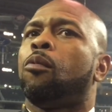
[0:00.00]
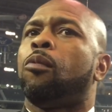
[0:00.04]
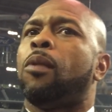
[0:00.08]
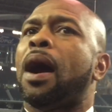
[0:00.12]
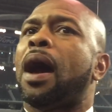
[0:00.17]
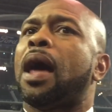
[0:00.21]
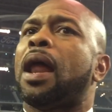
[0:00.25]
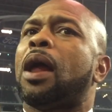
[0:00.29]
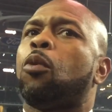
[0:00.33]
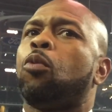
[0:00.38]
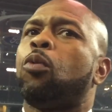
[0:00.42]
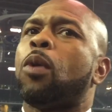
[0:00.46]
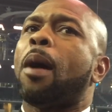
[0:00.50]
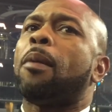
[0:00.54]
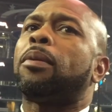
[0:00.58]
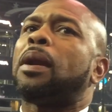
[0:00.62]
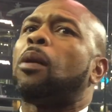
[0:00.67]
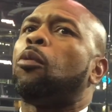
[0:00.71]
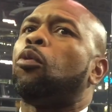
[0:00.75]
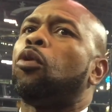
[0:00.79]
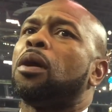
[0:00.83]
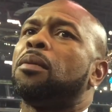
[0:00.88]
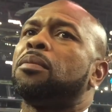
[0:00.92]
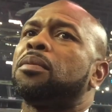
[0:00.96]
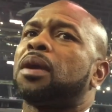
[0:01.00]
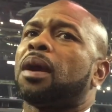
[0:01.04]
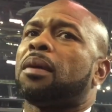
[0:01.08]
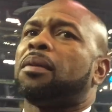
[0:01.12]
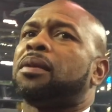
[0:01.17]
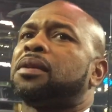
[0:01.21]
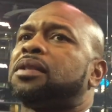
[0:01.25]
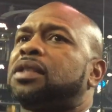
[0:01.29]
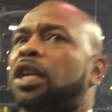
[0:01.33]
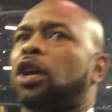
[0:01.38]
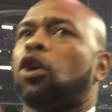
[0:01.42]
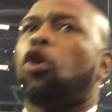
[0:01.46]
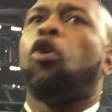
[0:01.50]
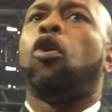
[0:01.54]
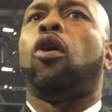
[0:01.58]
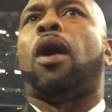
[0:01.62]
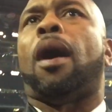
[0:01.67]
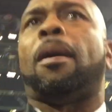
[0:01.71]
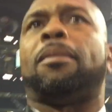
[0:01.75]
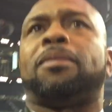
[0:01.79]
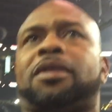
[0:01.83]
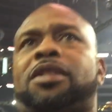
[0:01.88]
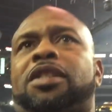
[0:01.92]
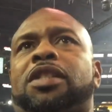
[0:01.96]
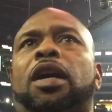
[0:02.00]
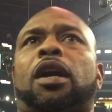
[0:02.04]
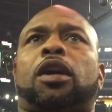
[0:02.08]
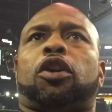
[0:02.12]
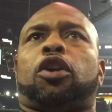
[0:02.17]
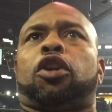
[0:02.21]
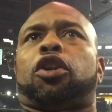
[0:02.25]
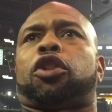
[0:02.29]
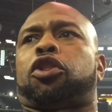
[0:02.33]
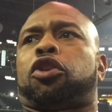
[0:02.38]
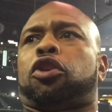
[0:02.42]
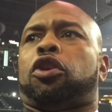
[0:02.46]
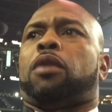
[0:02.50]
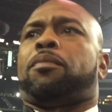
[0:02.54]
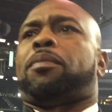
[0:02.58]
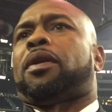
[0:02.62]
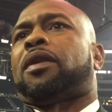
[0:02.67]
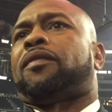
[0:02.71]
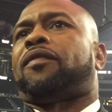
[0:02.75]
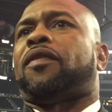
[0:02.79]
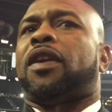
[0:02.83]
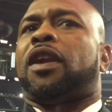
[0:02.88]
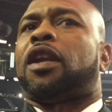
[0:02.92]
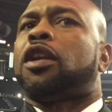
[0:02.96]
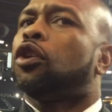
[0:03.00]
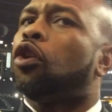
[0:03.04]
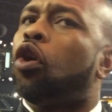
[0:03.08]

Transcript: Why Why would I want him to get to say, oh, I'm the second or third best fighter?